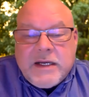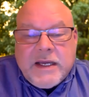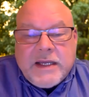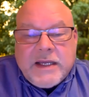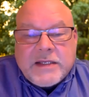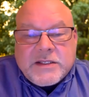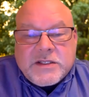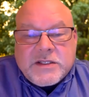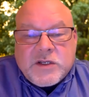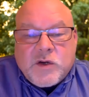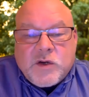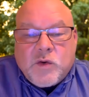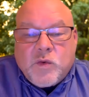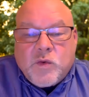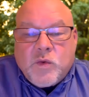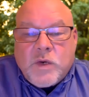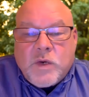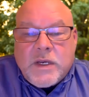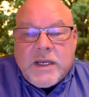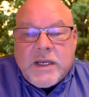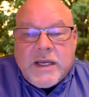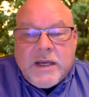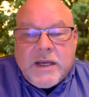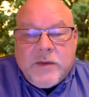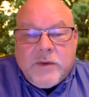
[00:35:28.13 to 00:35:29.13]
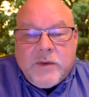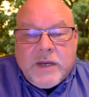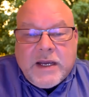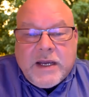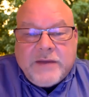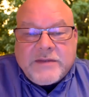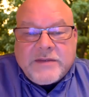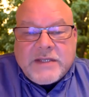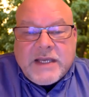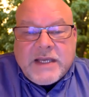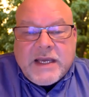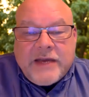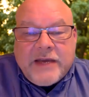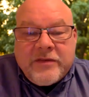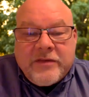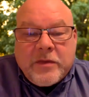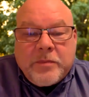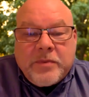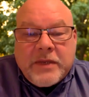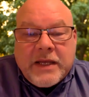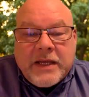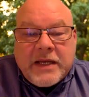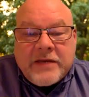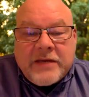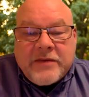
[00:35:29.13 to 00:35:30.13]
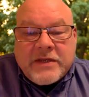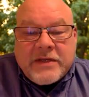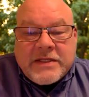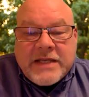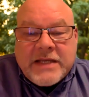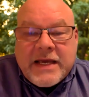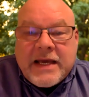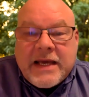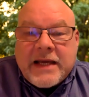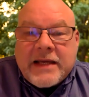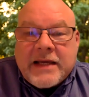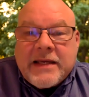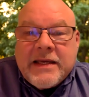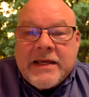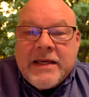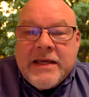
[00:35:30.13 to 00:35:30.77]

and so we we have to have a plan of attack.